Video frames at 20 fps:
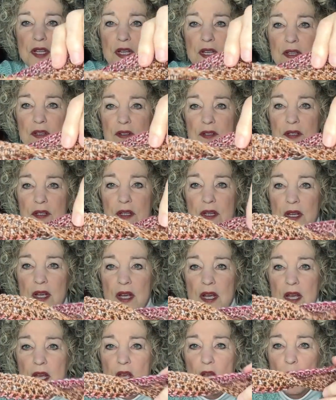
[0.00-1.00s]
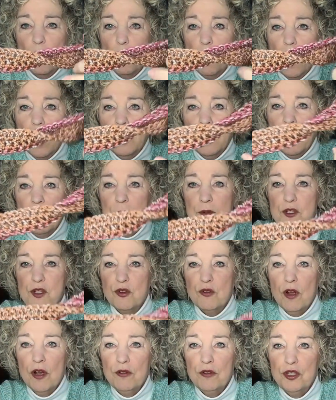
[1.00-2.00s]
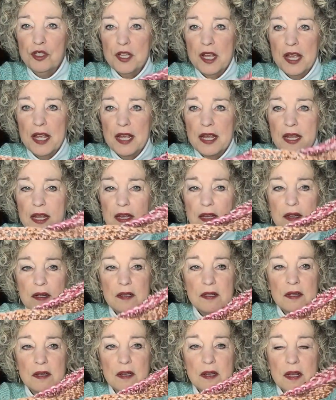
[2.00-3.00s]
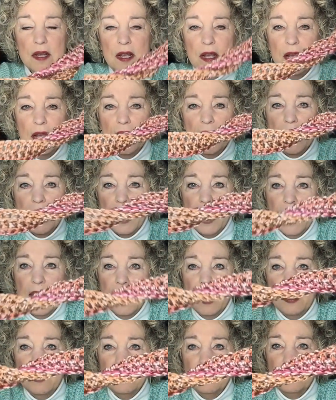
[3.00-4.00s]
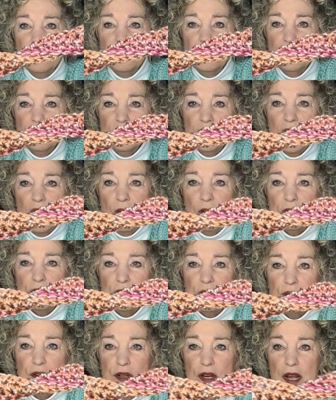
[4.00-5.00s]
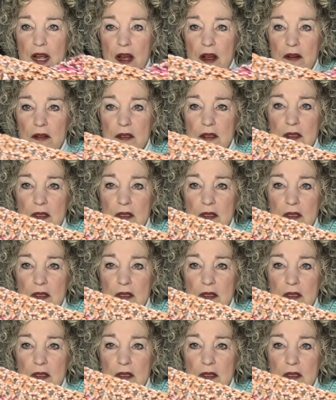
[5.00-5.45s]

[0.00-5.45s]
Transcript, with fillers: it while I was crocheting it, and this is how it turned out.